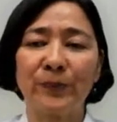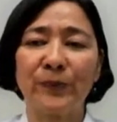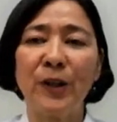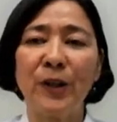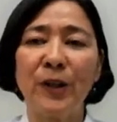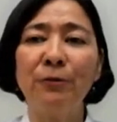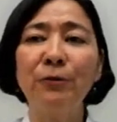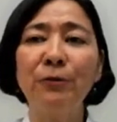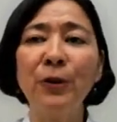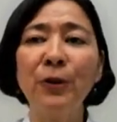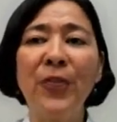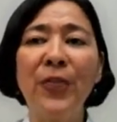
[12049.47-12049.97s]

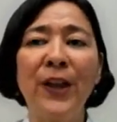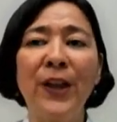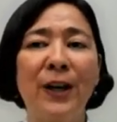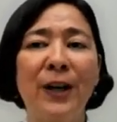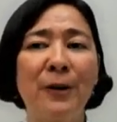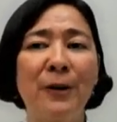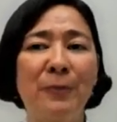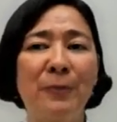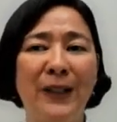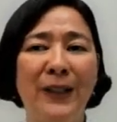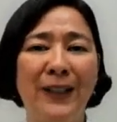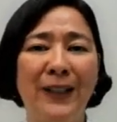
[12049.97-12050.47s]
food
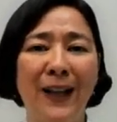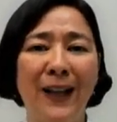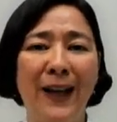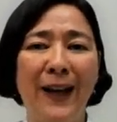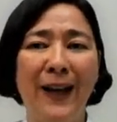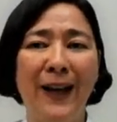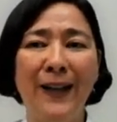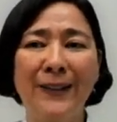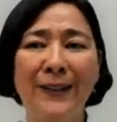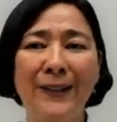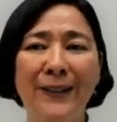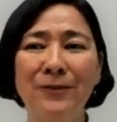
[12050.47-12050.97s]
therapy
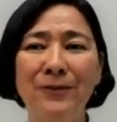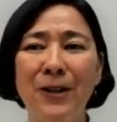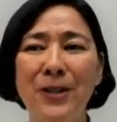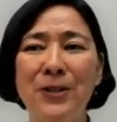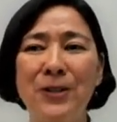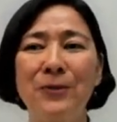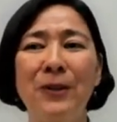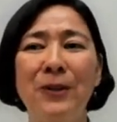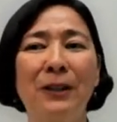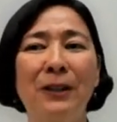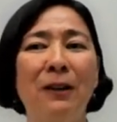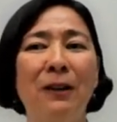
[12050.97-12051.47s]
class was
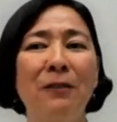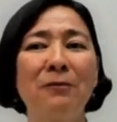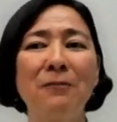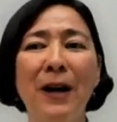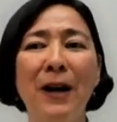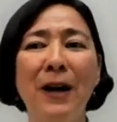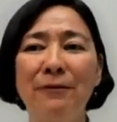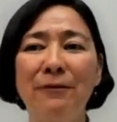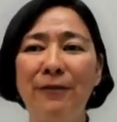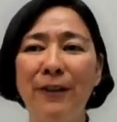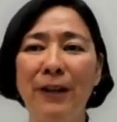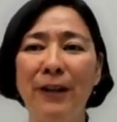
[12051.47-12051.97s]
one of
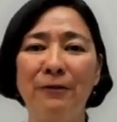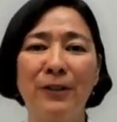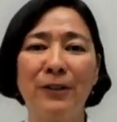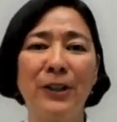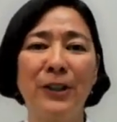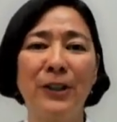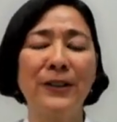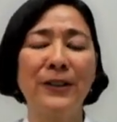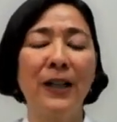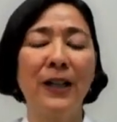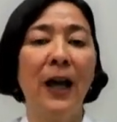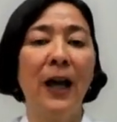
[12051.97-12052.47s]
my
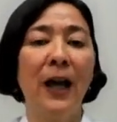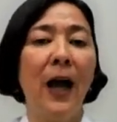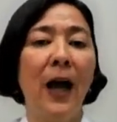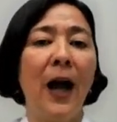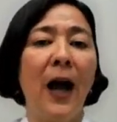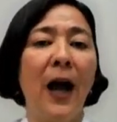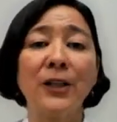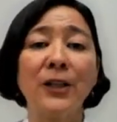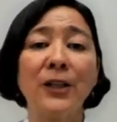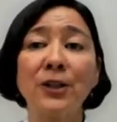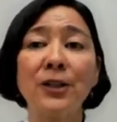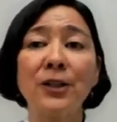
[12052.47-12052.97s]
favorites.
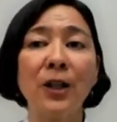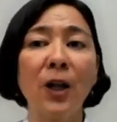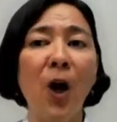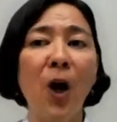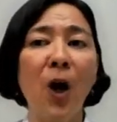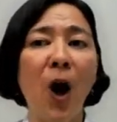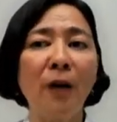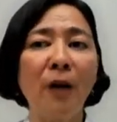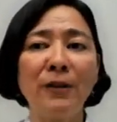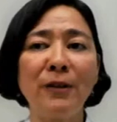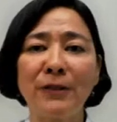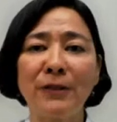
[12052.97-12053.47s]
I just
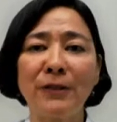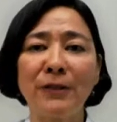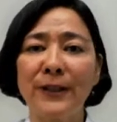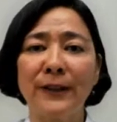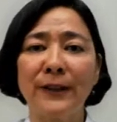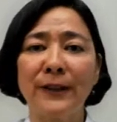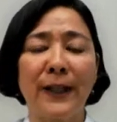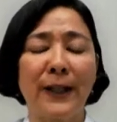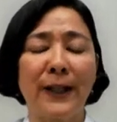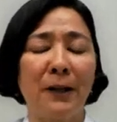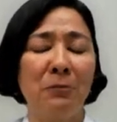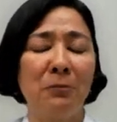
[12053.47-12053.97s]
love everything
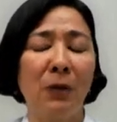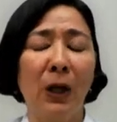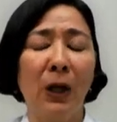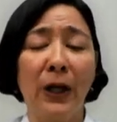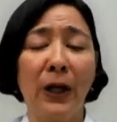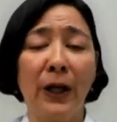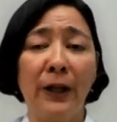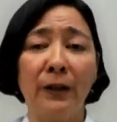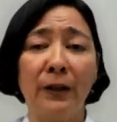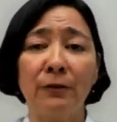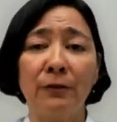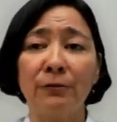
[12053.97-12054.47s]
that I'm
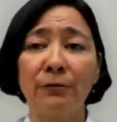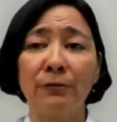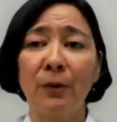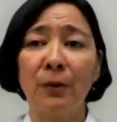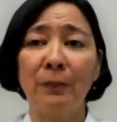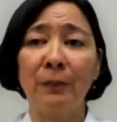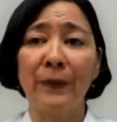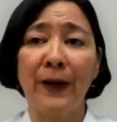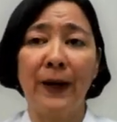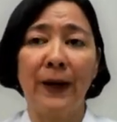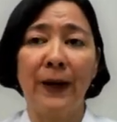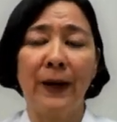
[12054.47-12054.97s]
learning
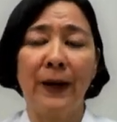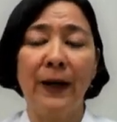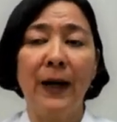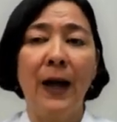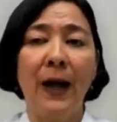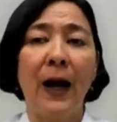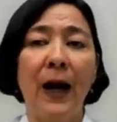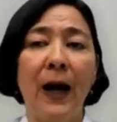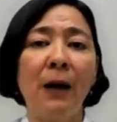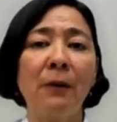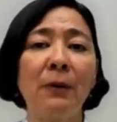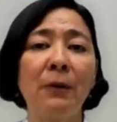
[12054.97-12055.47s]
from there.
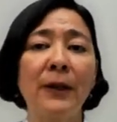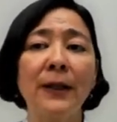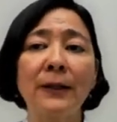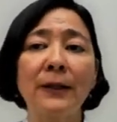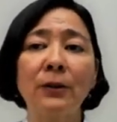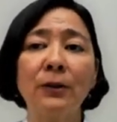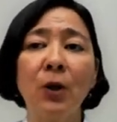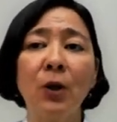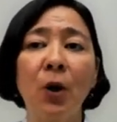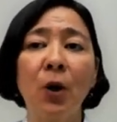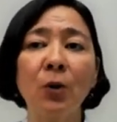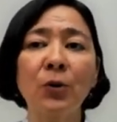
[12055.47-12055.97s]
I want to
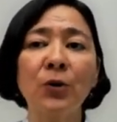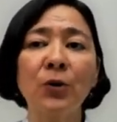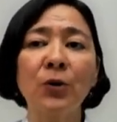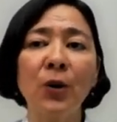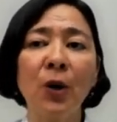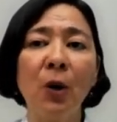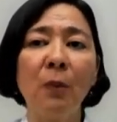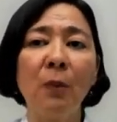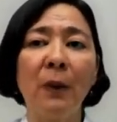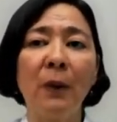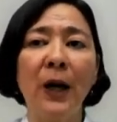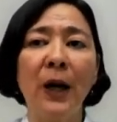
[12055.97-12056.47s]
know
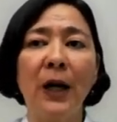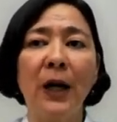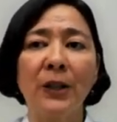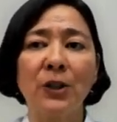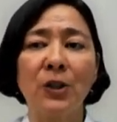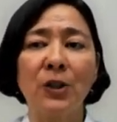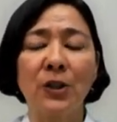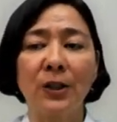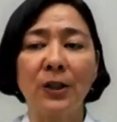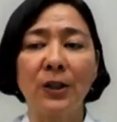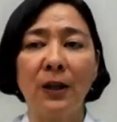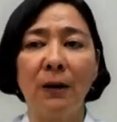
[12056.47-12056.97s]
so
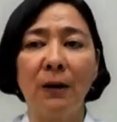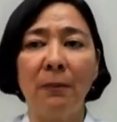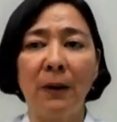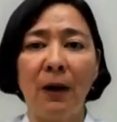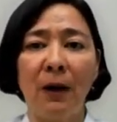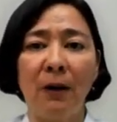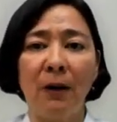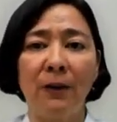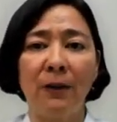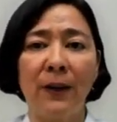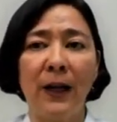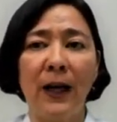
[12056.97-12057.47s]
much
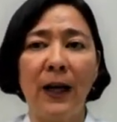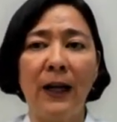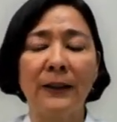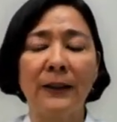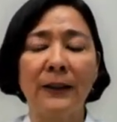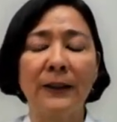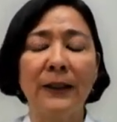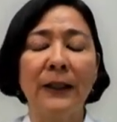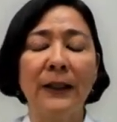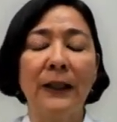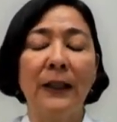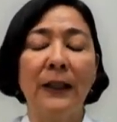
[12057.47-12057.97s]
about that.
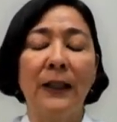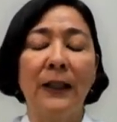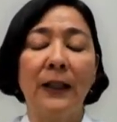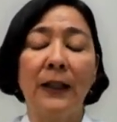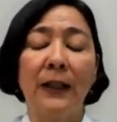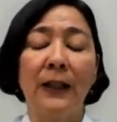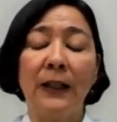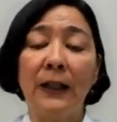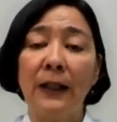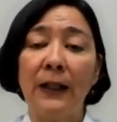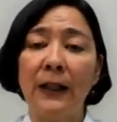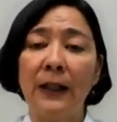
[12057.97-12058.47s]

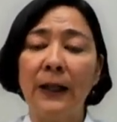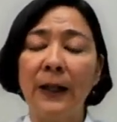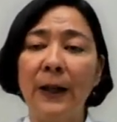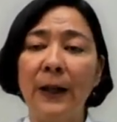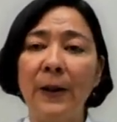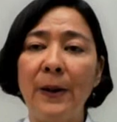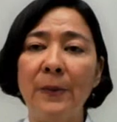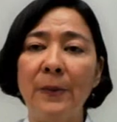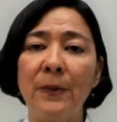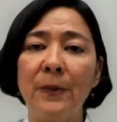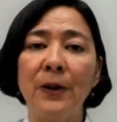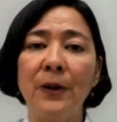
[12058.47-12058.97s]

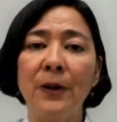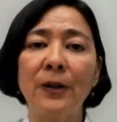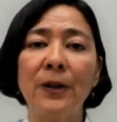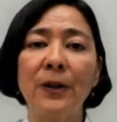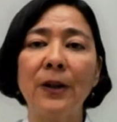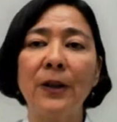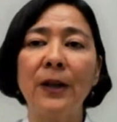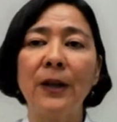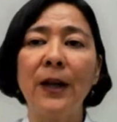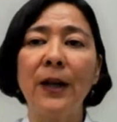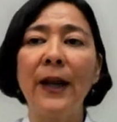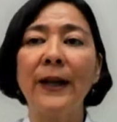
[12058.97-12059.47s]

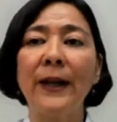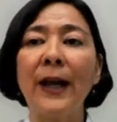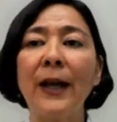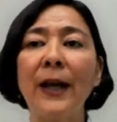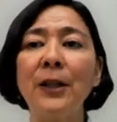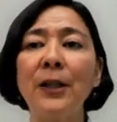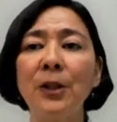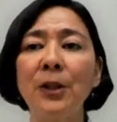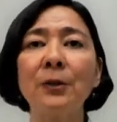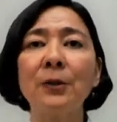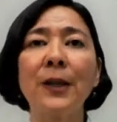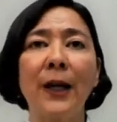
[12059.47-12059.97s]
And I
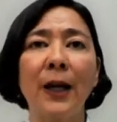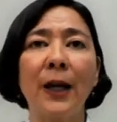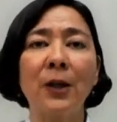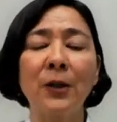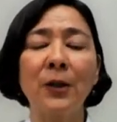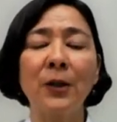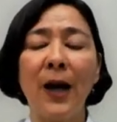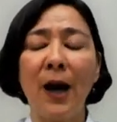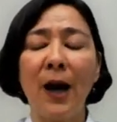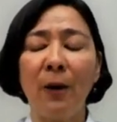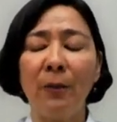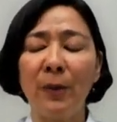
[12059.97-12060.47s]
knew that I could
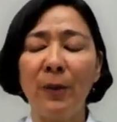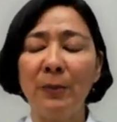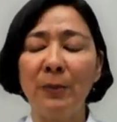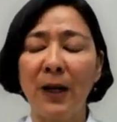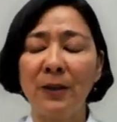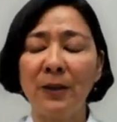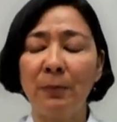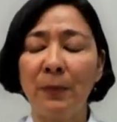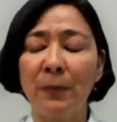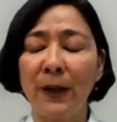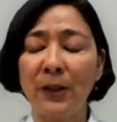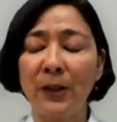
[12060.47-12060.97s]
help
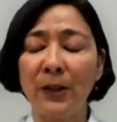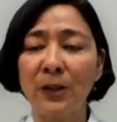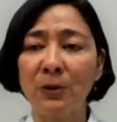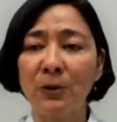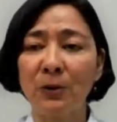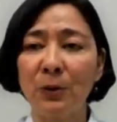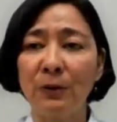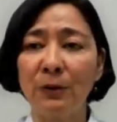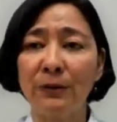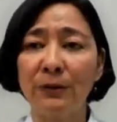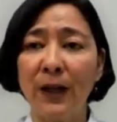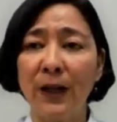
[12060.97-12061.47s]
my patient
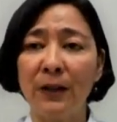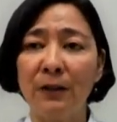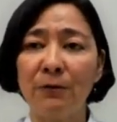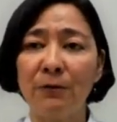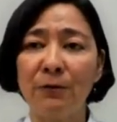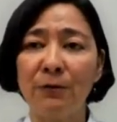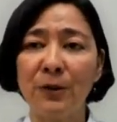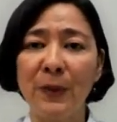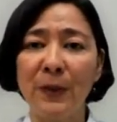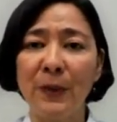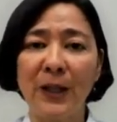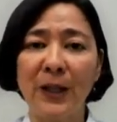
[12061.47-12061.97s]
with that
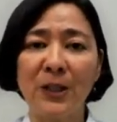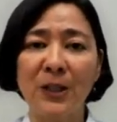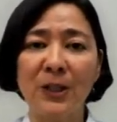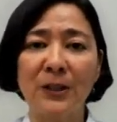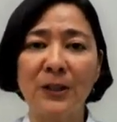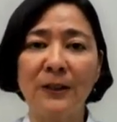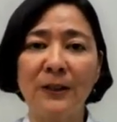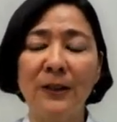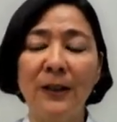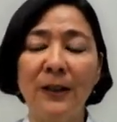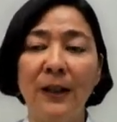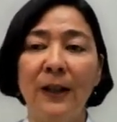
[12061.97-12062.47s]

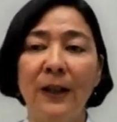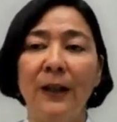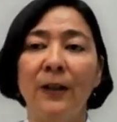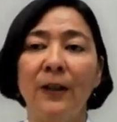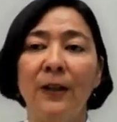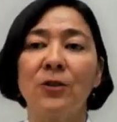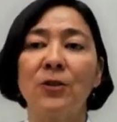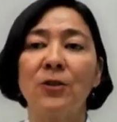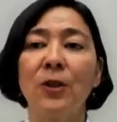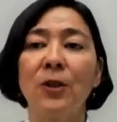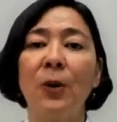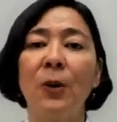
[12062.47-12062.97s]
information.
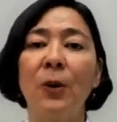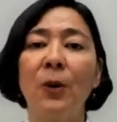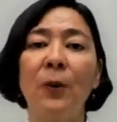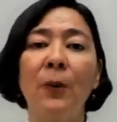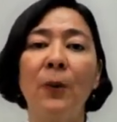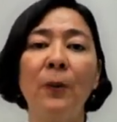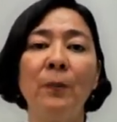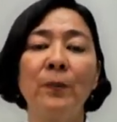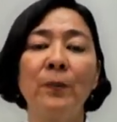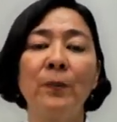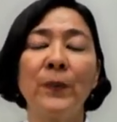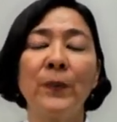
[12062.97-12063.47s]
So,